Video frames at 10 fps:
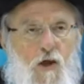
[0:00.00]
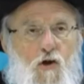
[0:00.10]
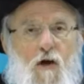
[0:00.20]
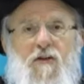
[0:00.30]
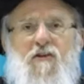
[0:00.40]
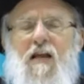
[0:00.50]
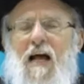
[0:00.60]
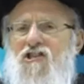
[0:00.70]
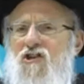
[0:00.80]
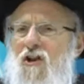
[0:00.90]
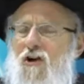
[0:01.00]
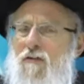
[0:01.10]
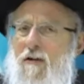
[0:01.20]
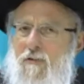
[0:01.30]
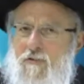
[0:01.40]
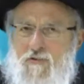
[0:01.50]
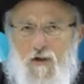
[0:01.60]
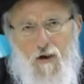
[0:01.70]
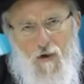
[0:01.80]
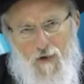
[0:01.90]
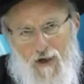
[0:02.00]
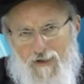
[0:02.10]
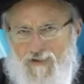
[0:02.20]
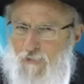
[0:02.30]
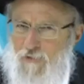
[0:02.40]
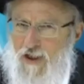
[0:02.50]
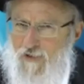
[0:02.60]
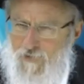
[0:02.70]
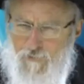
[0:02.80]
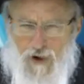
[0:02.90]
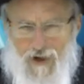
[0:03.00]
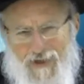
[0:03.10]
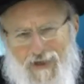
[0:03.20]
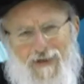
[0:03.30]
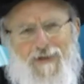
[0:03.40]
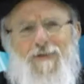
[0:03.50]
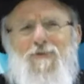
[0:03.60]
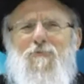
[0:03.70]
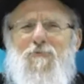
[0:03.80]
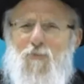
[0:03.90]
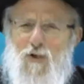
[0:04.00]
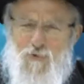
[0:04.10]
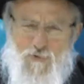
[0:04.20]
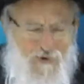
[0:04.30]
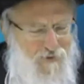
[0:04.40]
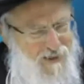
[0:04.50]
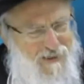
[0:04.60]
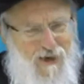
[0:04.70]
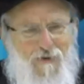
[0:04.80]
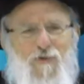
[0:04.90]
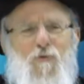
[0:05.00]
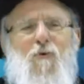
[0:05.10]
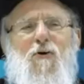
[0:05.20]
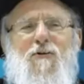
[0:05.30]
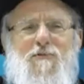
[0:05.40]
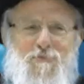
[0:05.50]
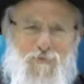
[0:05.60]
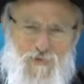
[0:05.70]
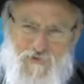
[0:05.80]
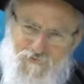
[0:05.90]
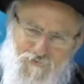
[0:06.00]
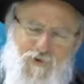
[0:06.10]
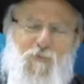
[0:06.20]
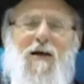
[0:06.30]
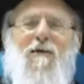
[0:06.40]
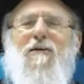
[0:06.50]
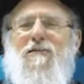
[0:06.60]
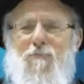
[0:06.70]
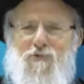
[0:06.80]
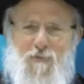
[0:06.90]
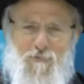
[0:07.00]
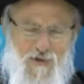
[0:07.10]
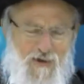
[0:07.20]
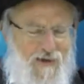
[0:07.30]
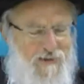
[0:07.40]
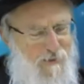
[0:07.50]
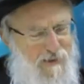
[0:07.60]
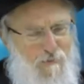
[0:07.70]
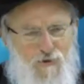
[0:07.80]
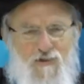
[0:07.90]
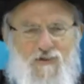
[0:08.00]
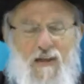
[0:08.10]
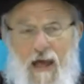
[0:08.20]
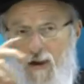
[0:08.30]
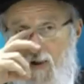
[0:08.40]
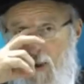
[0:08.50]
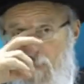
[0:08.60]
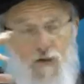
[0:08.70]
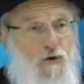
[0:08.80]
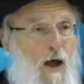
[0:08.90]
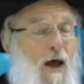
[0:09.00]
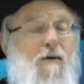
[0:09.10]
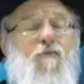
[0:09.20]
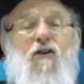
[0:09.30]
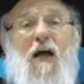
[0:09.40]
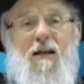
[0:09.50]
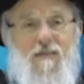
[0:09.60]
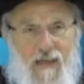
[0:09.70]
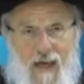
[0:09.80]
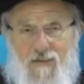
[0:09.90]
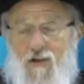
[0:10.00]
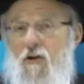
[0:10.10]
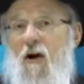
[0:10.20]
You have international agreements. Okay, not with everybody. We who live in this area of the world would recommend some, some, some exceptions to that. But you have the United States and